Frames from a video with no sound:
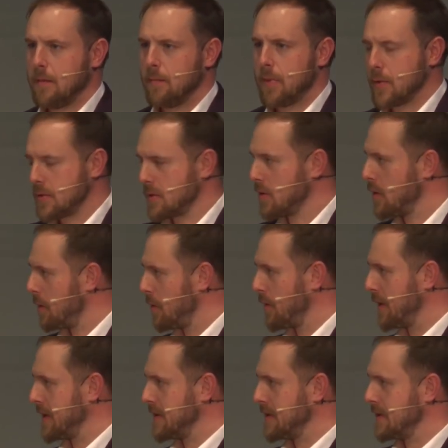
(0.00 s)
postal
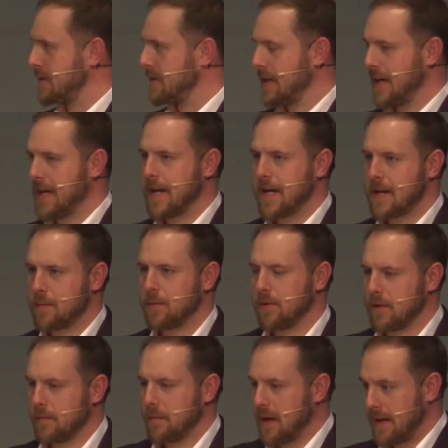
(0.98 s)
operators
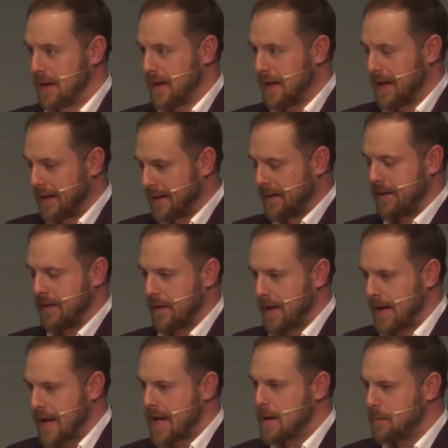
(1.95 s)
enable them and, you know,
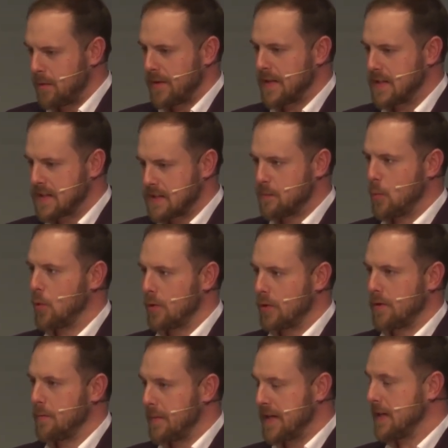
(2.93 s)
enable these small
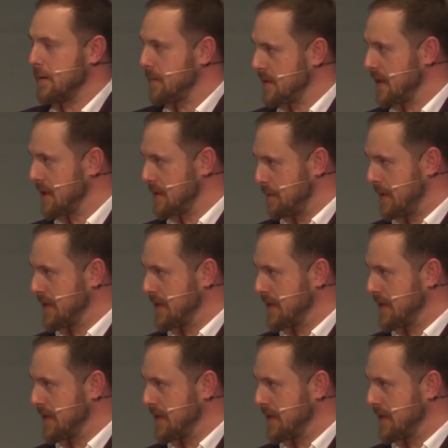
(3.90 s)
and medium-sized